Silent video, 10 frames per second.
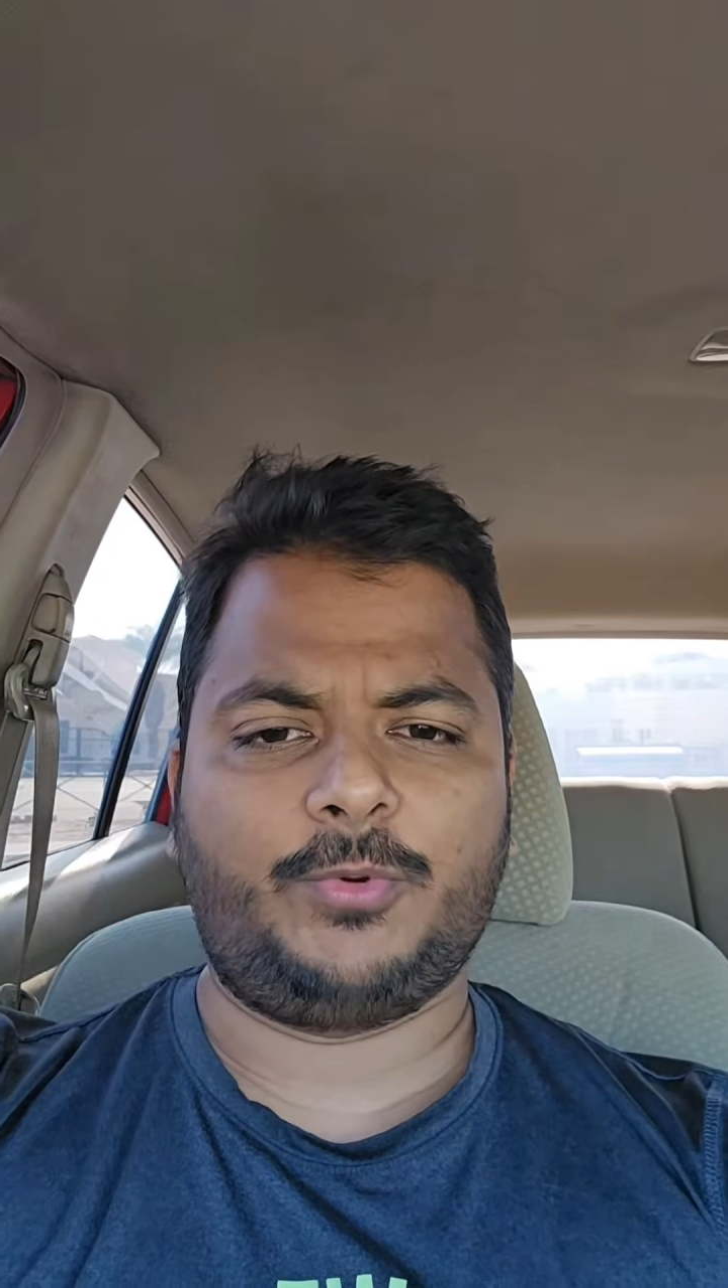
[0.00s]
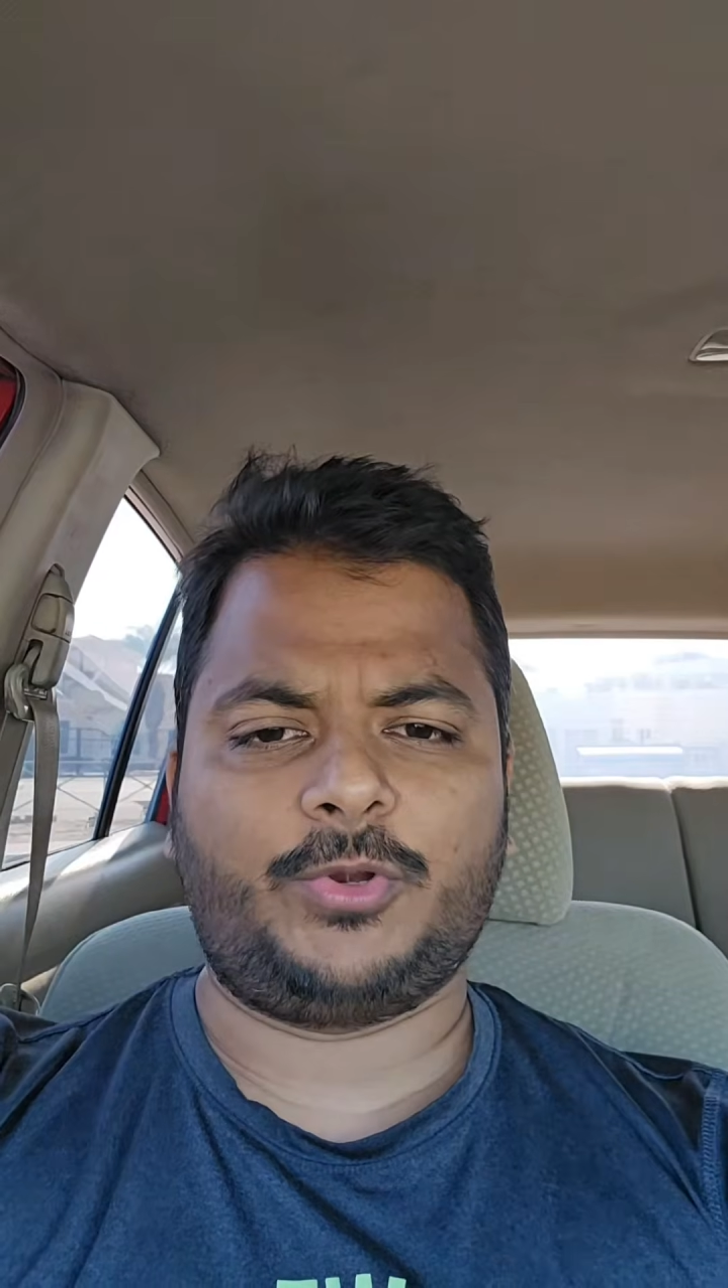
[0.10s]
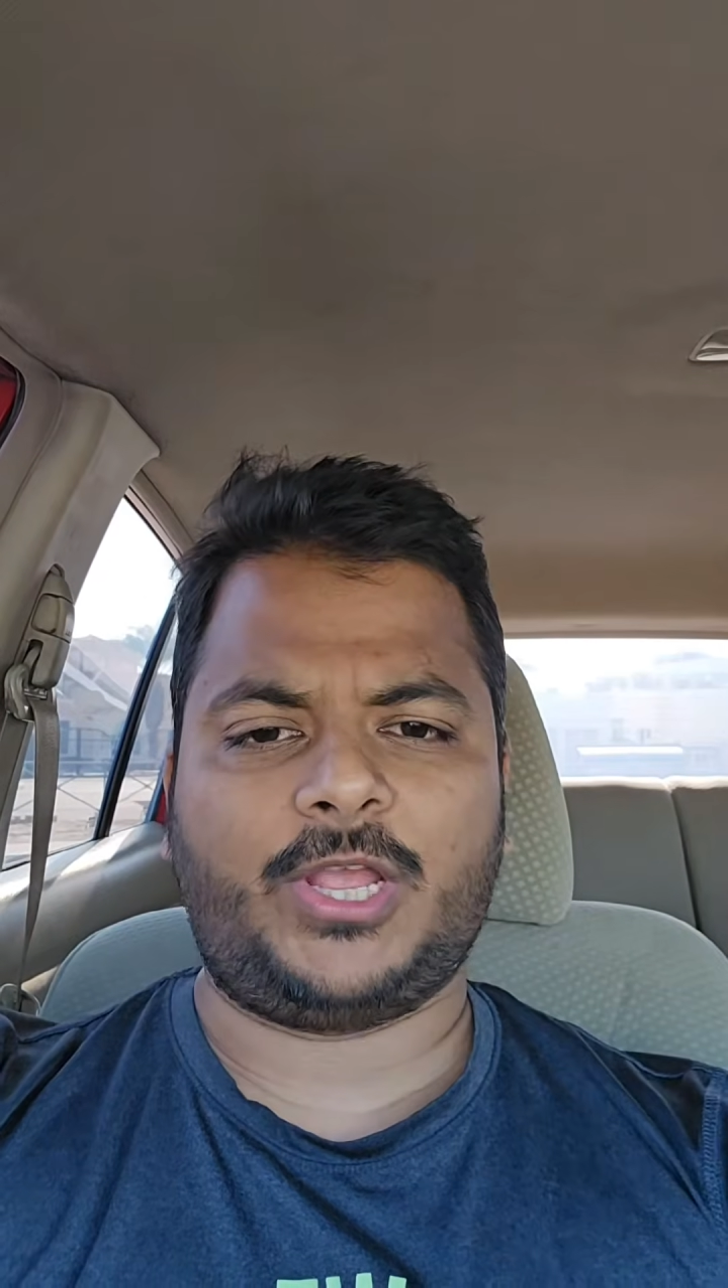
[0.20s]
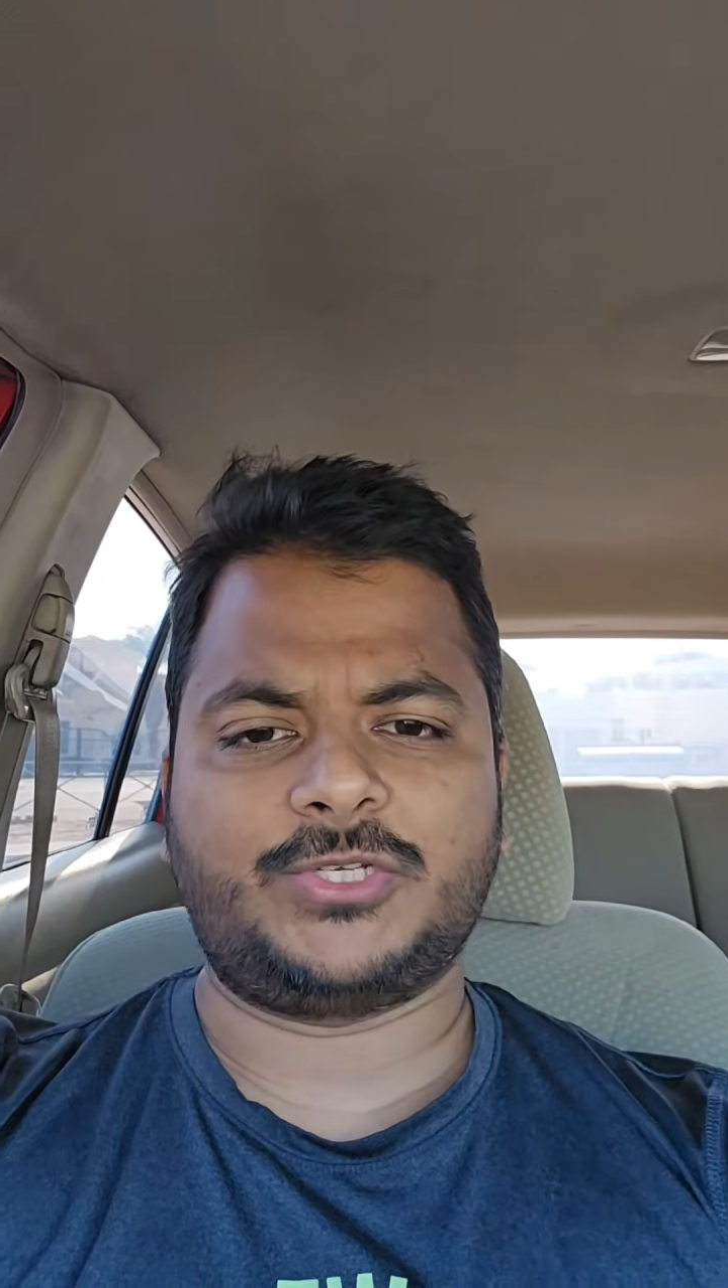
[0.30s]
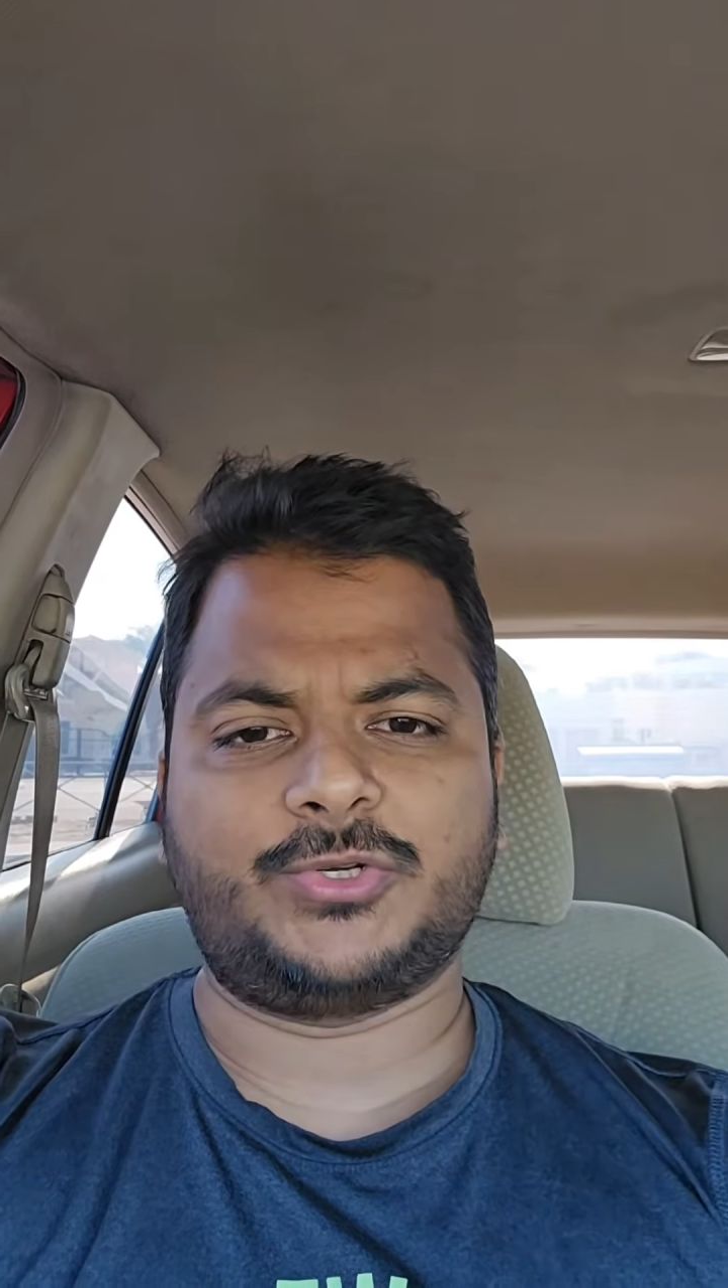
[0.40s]

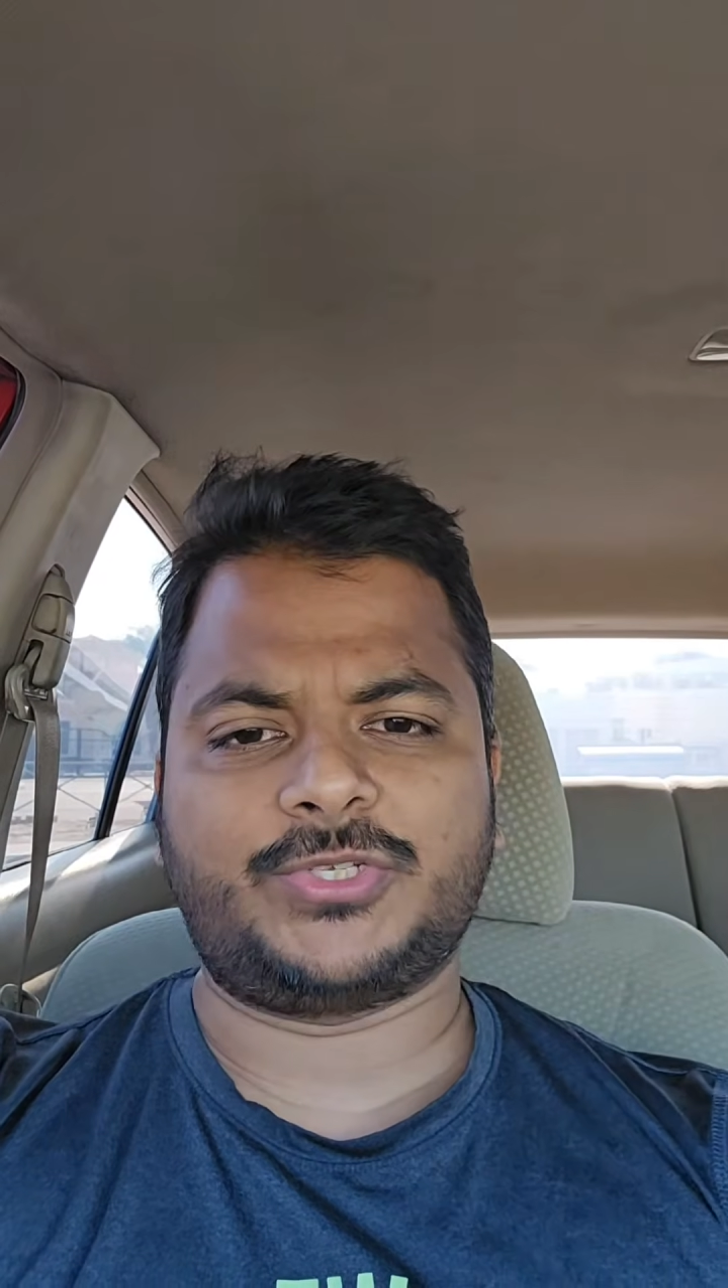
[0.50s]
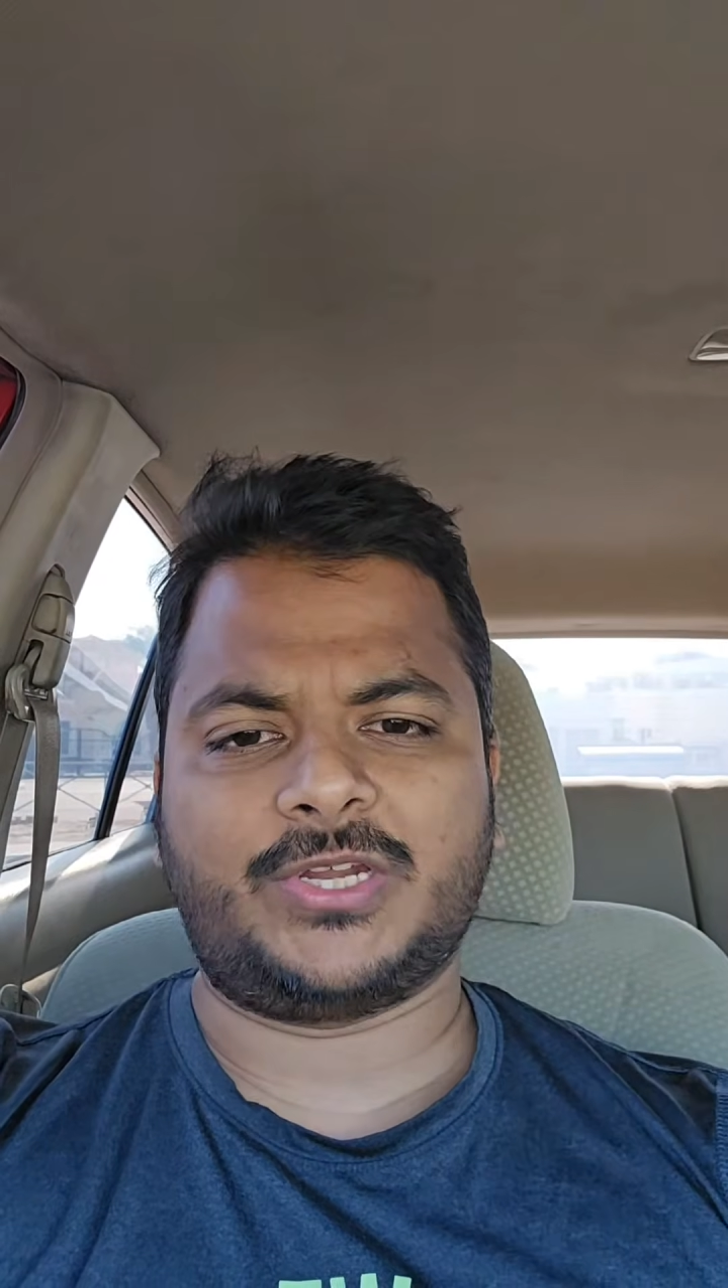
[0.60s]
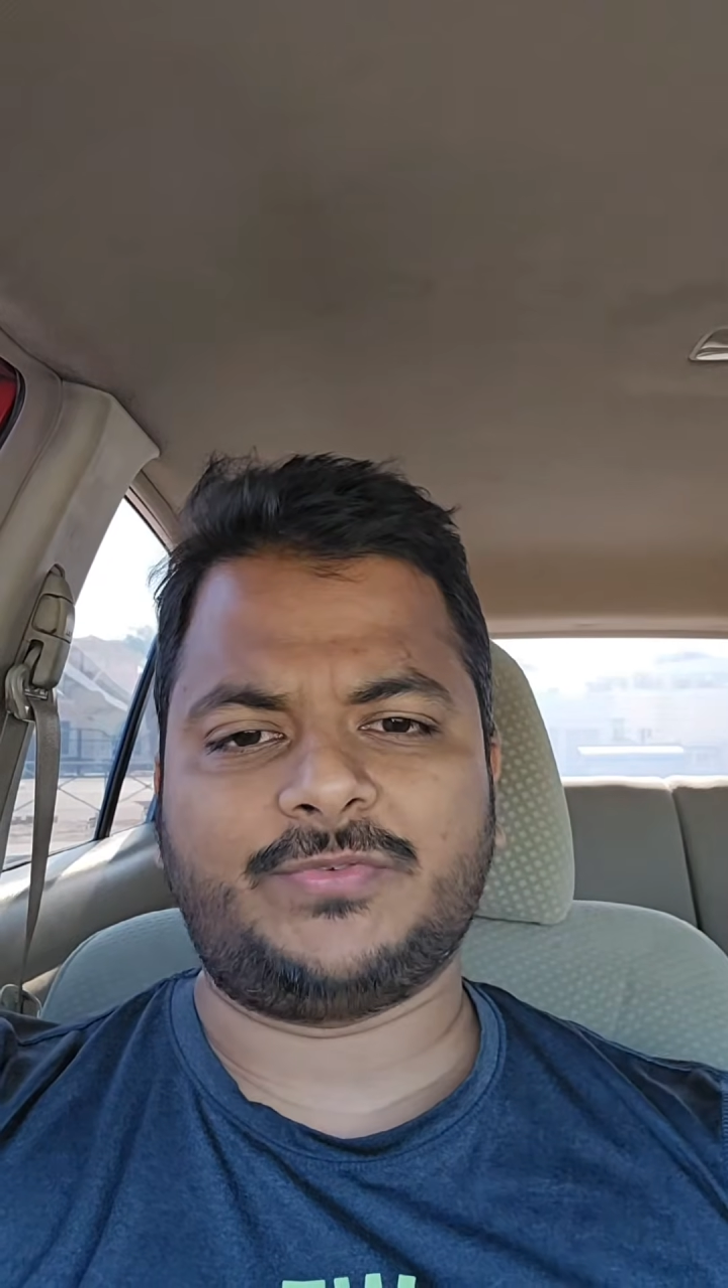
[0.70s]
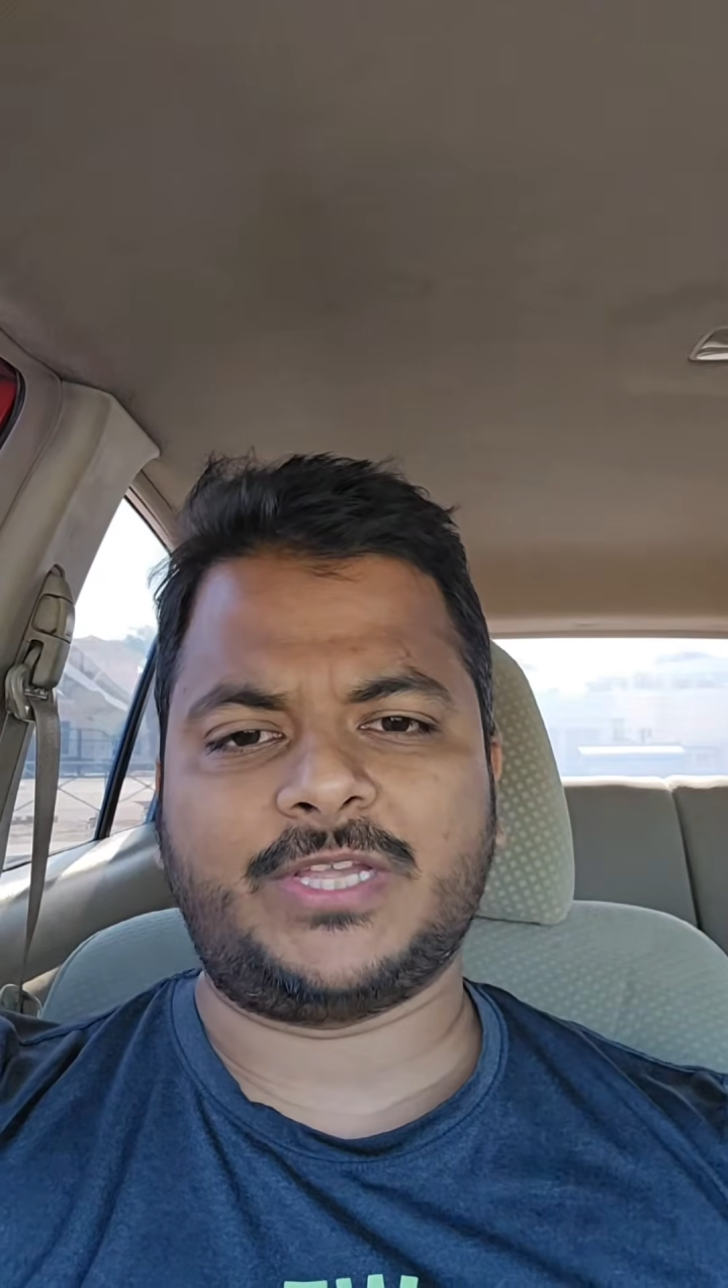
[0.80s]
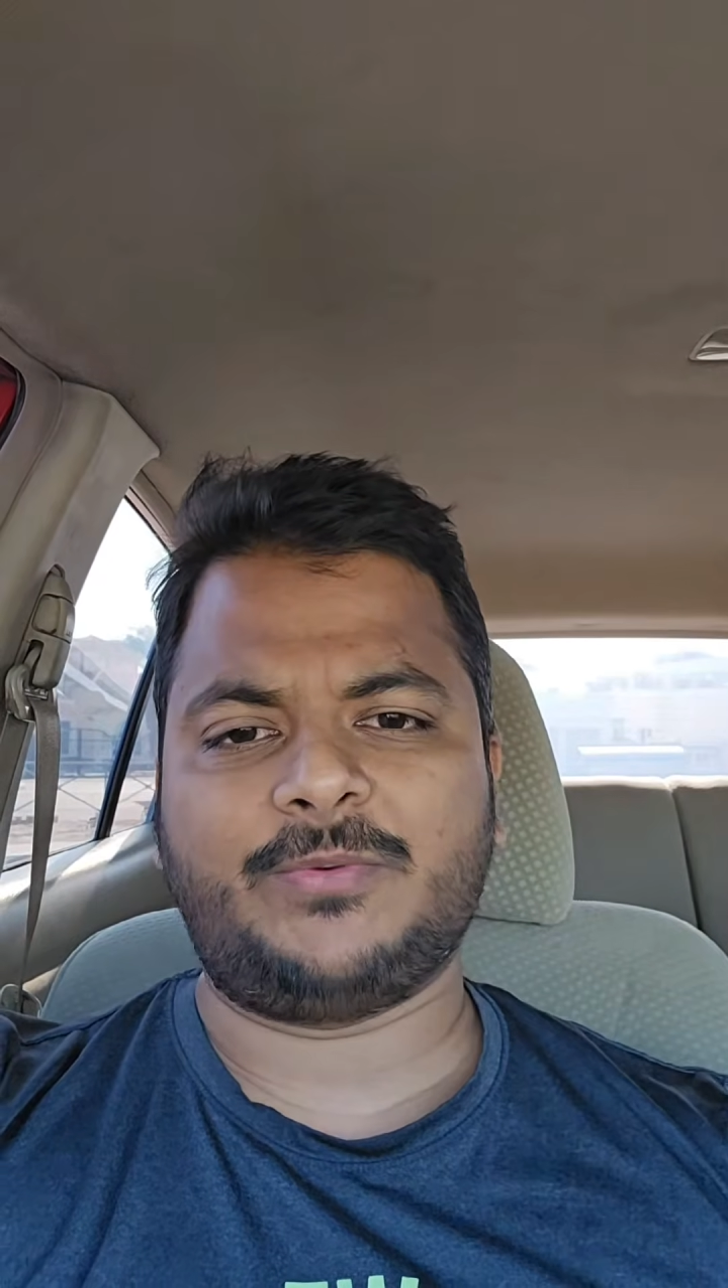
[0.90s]
about Azure Service